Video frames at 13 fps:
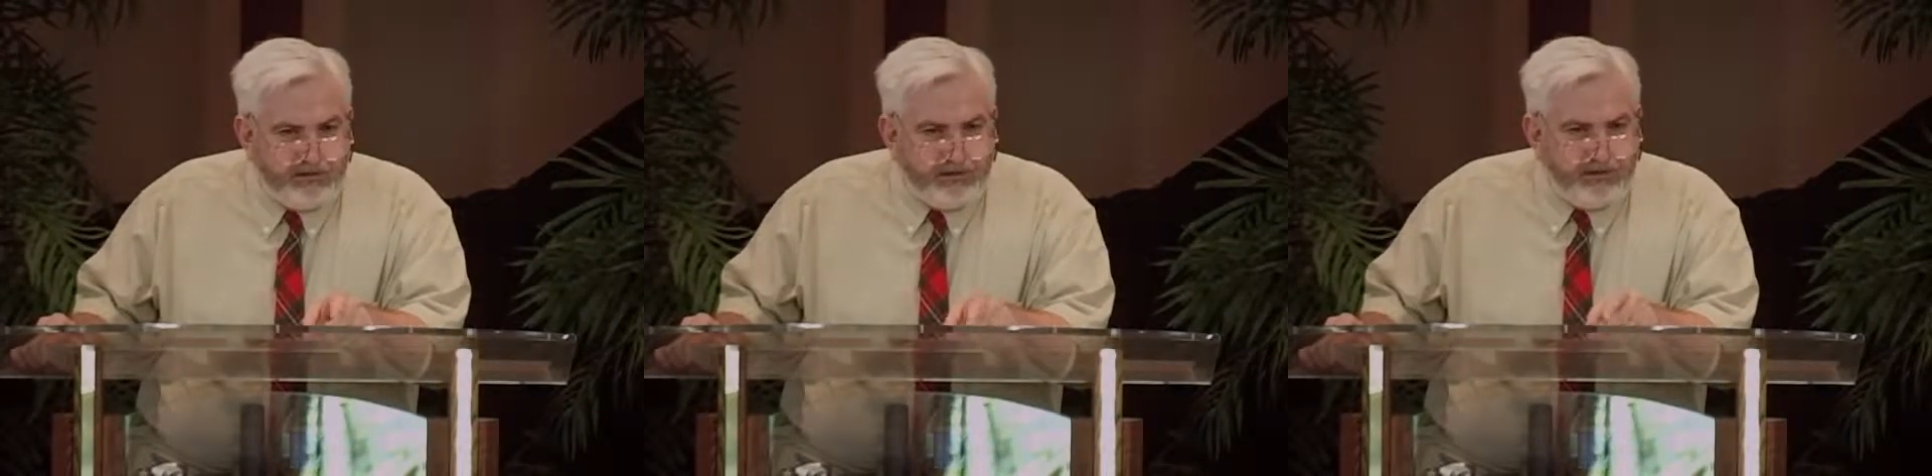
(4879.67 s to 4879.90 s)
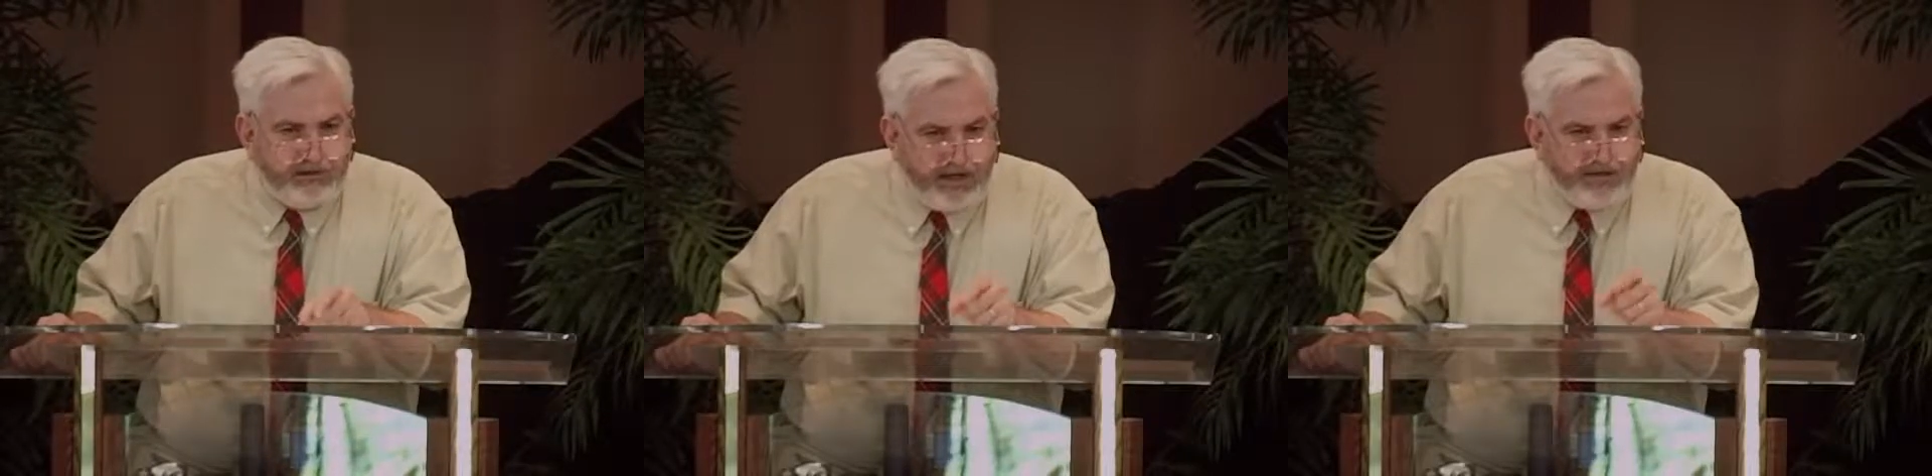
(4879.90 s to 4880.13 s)

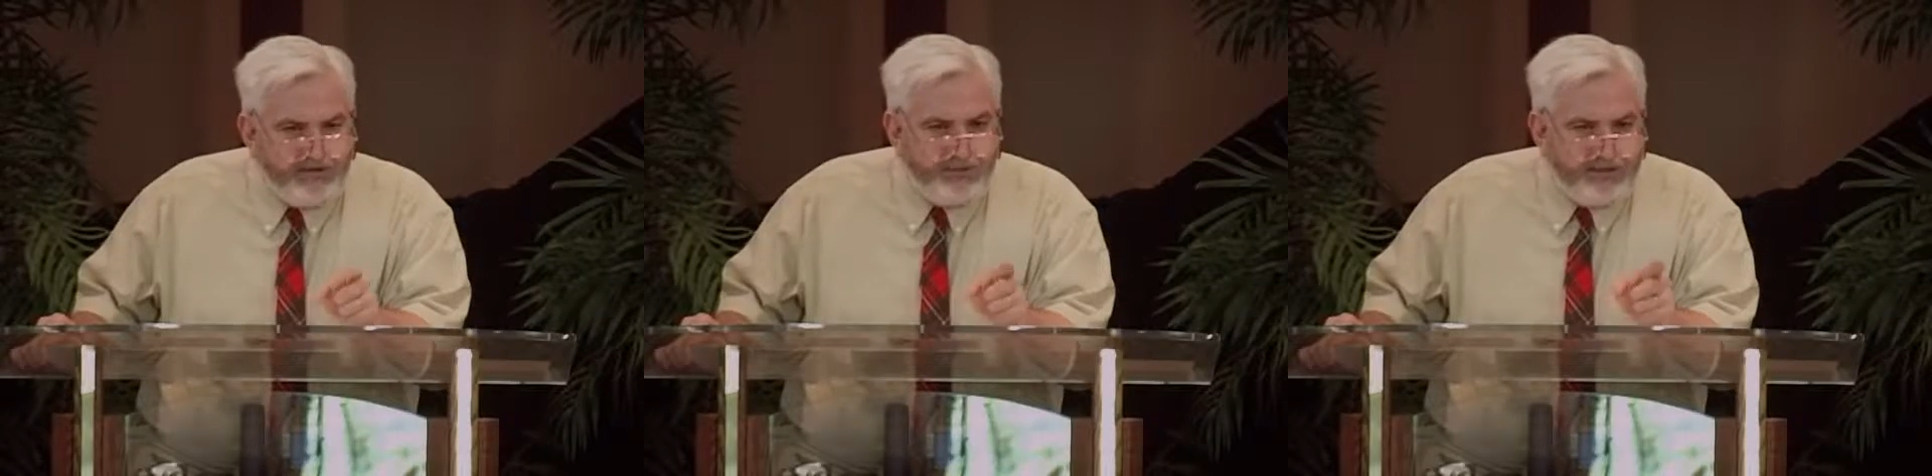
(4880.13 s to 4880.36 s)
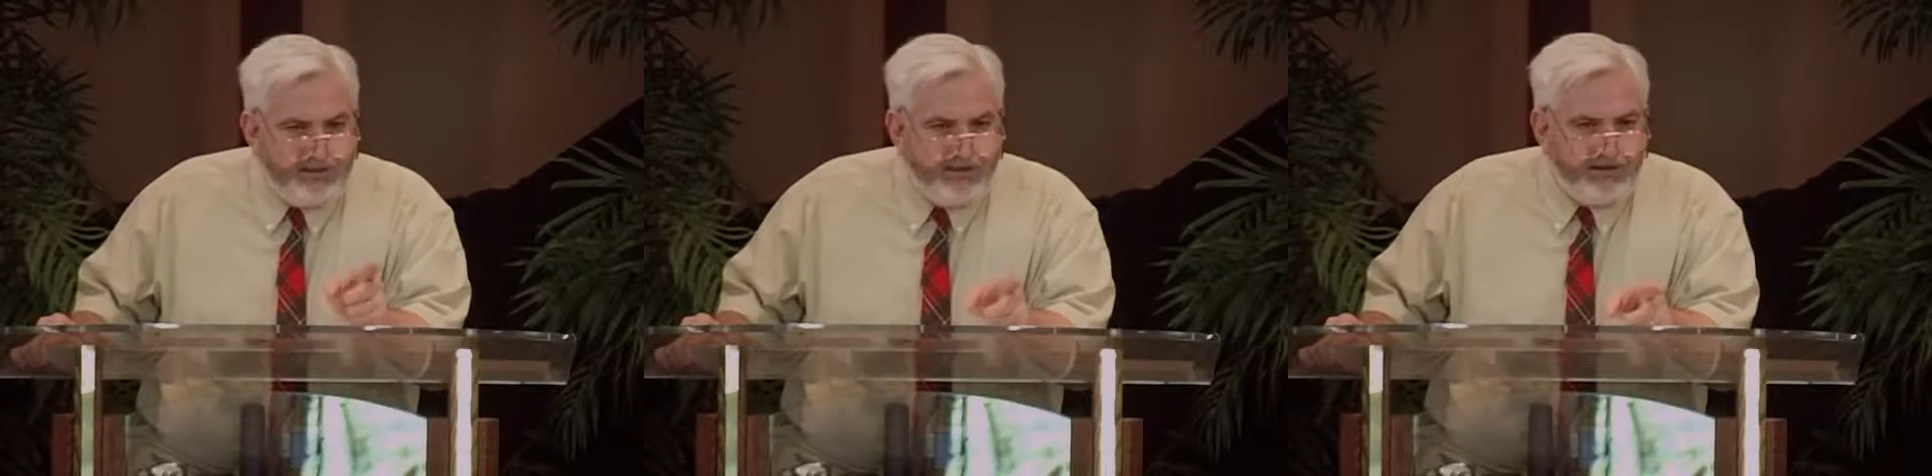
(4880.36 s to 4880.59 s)
It has
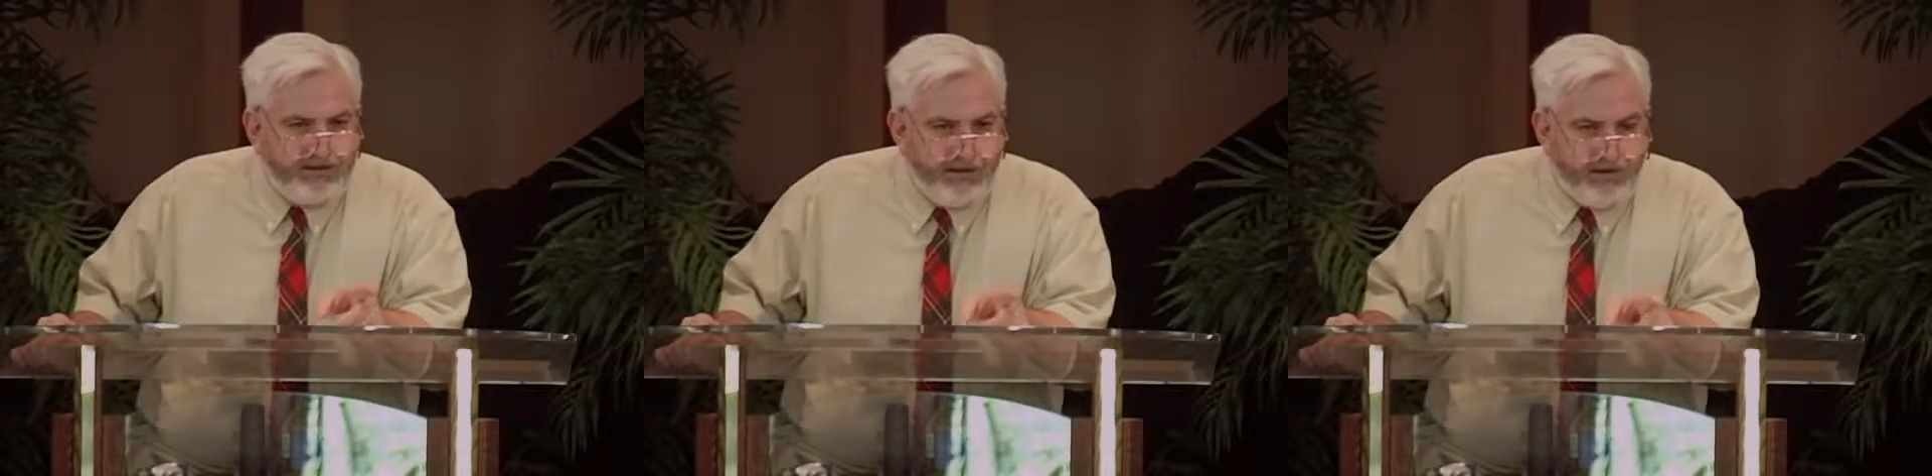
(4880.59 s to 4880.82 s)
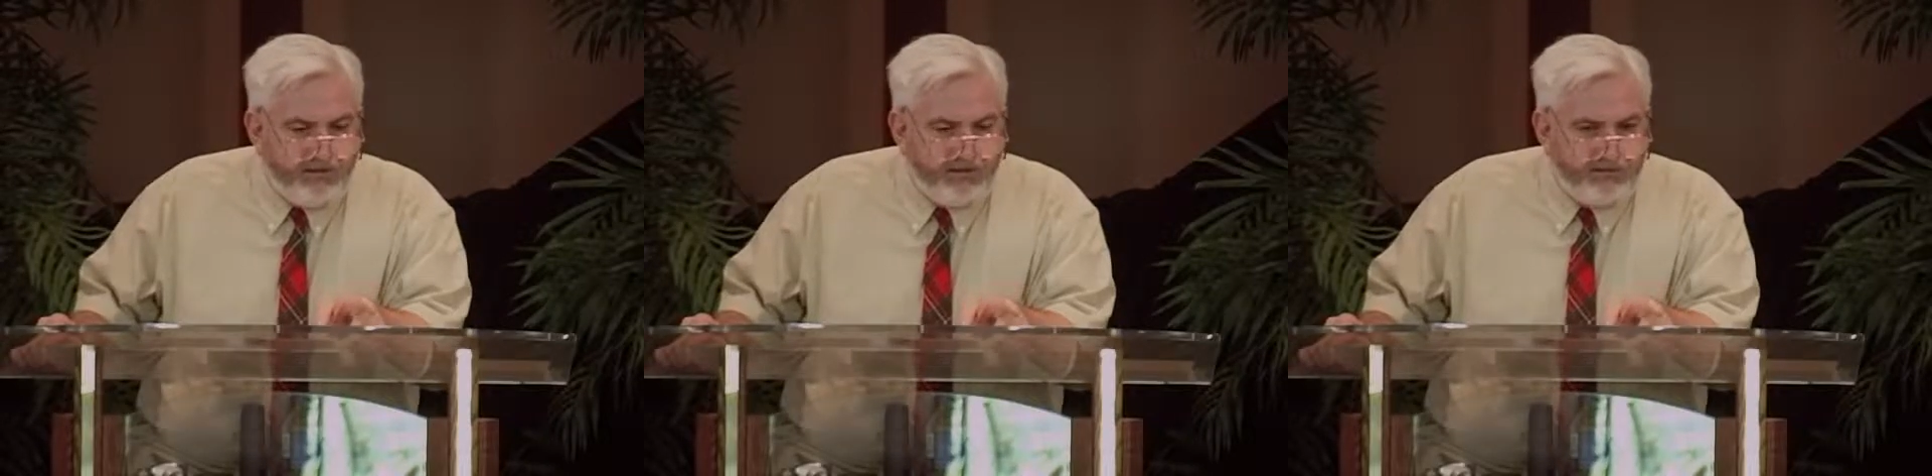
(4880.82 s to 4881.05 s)
to be taken
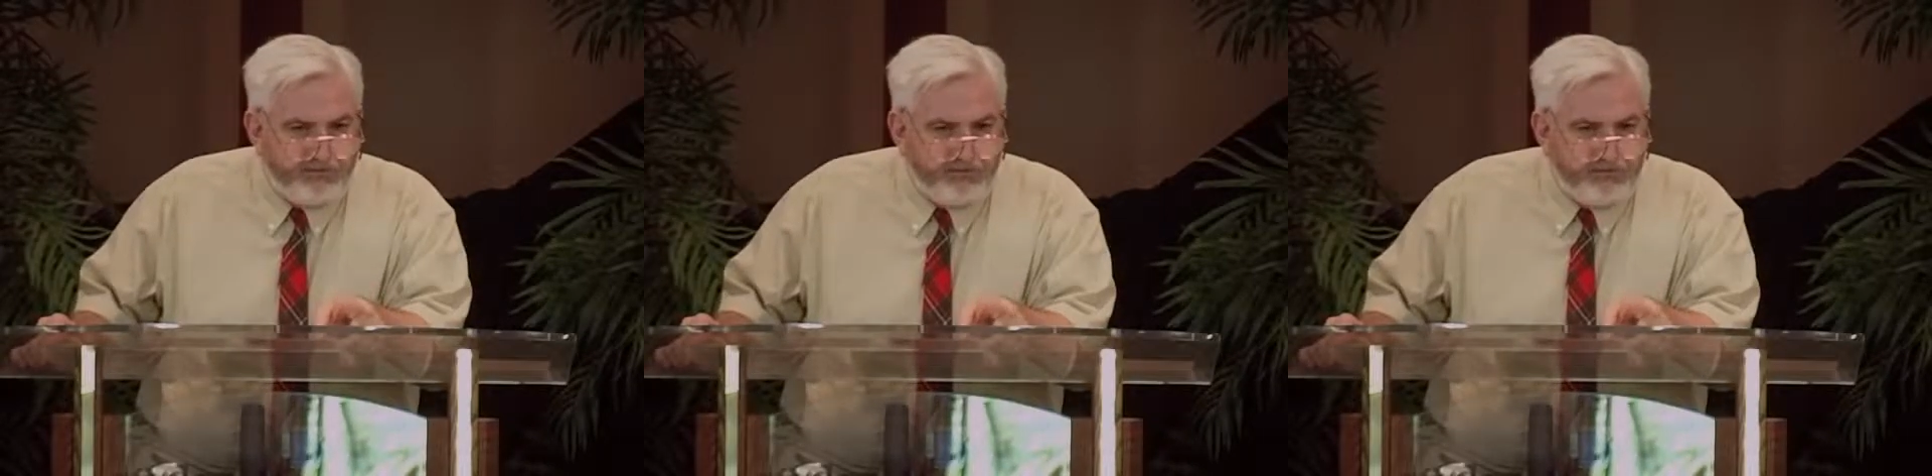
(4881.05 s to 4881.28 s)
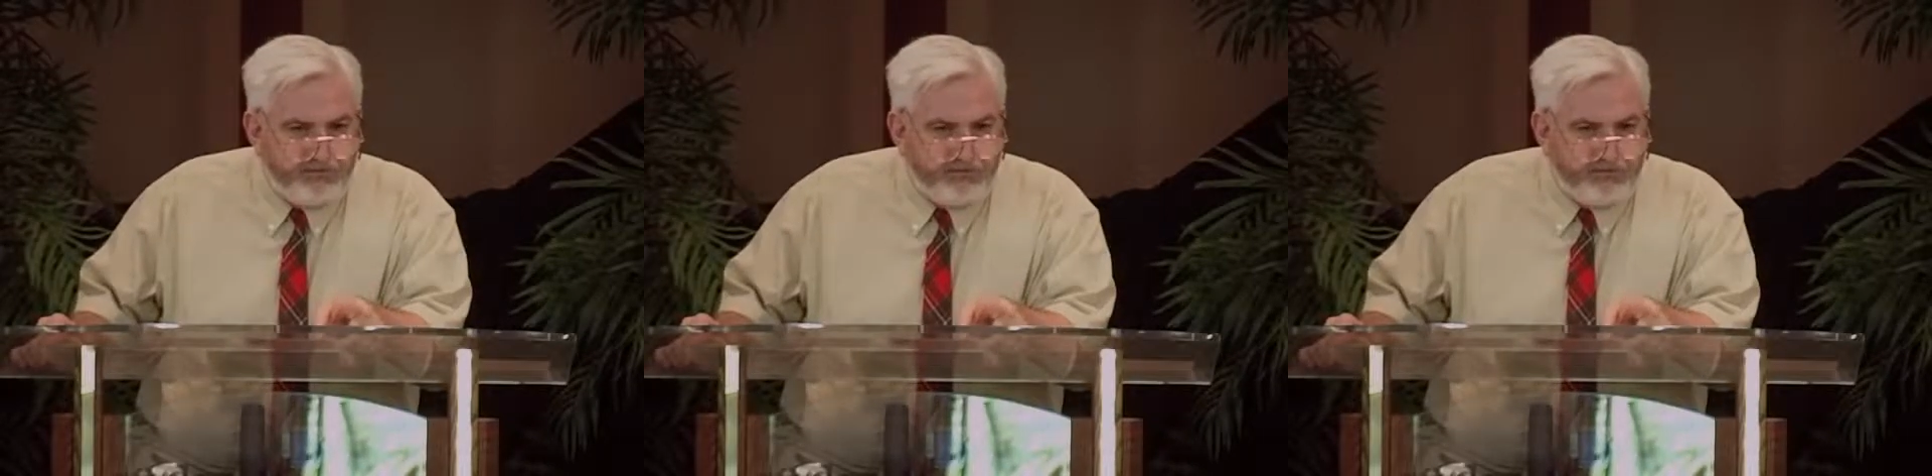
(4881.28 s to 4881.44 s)
care of.